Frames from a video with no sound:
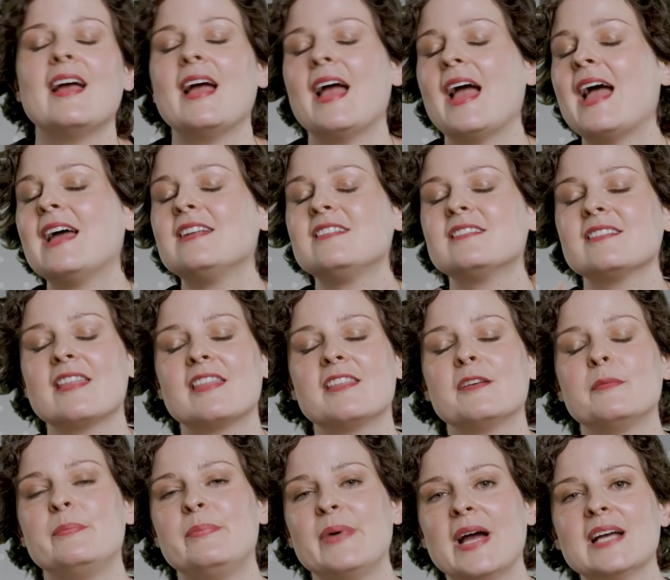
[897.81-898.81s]
And the
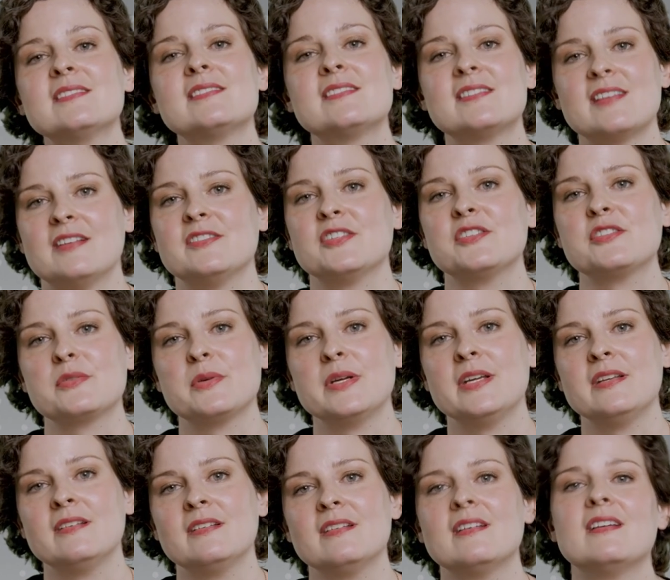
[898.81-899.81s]
best
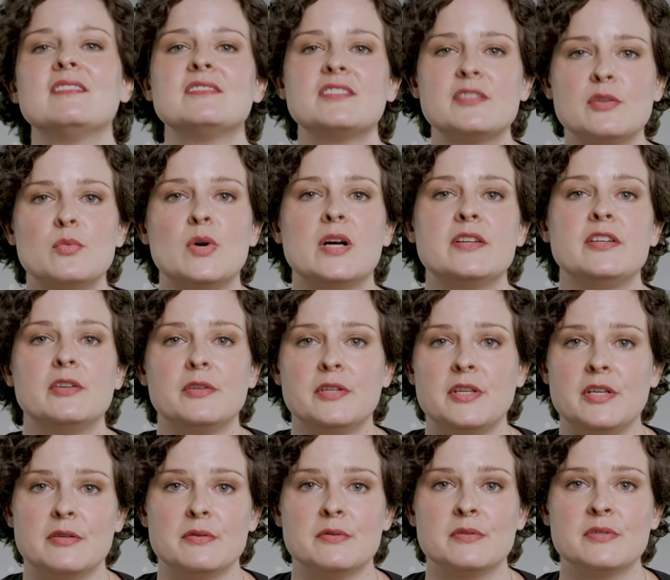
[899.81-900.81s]
sunscreen is the one you'll
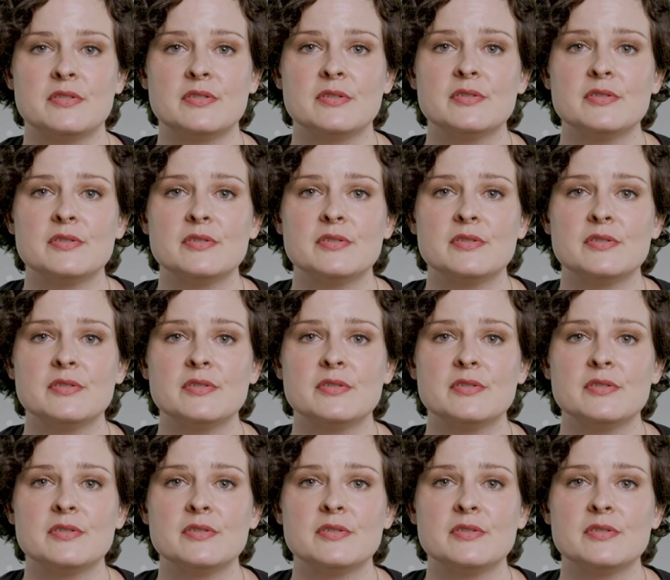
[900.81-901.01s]
use.